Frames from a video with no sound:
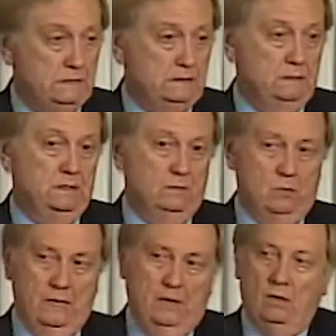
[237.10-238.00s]
Why is
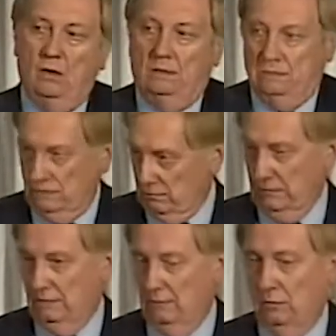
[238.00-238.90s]
that done? How
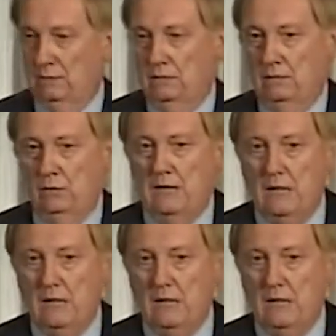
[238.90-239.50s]
long has that been done?